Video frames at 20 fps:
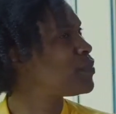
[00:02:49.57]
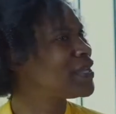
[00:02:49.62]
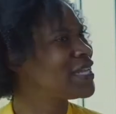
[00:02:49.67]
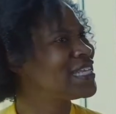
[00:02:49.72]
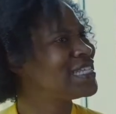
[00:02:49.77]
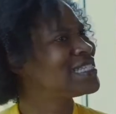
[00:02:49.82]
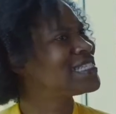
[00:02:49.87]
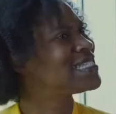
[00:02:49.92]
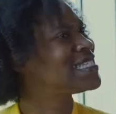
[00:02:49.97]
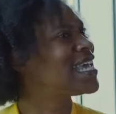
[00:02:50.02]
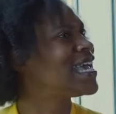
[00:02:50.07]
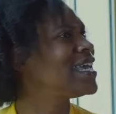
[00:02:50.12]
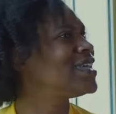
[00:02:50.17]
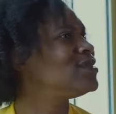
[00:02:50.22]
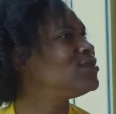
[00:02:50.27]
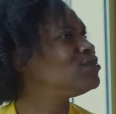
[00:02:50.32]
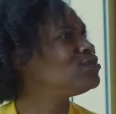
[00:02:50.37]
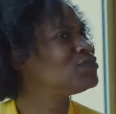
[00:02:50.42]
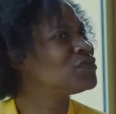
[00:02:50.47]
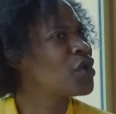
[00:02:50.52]
and said,
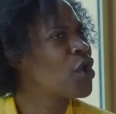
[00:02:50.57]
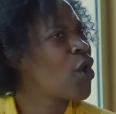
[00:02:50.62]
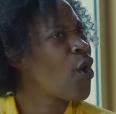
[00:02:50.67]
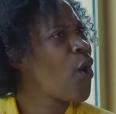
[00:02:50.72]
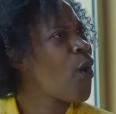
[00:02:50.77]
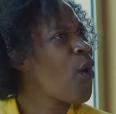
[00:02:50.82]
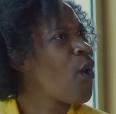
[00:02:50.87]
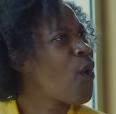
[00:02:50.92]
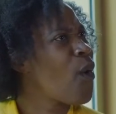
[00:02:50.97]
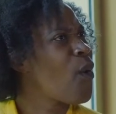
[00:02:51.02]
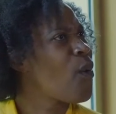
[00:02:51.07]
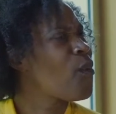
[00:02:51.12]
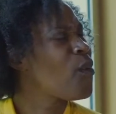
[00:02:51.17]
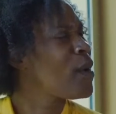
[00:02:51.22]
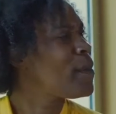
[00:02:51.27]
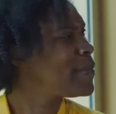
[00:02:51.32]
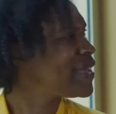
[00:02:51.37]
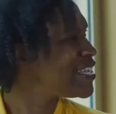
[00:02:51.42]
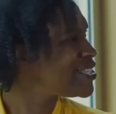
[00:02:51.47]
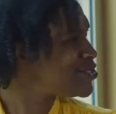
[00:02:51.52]
what
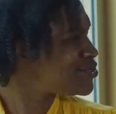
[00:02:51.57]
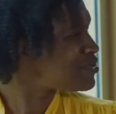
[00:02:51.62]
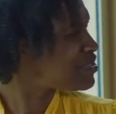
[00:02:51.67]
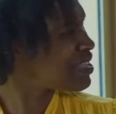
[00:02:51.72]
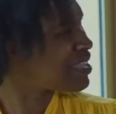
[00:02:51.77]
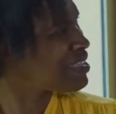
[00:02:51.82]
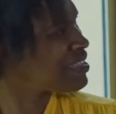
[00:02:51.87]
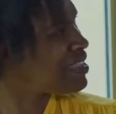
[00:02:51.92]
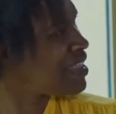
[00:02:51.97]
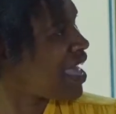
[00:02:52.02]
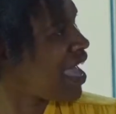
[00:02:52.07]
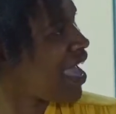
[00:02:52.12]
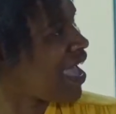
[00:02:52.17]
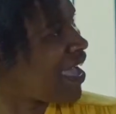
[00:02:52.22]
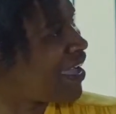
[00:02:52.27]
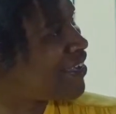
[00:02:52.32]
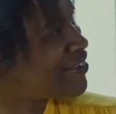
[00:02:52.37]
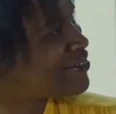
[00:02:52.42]
made you think that?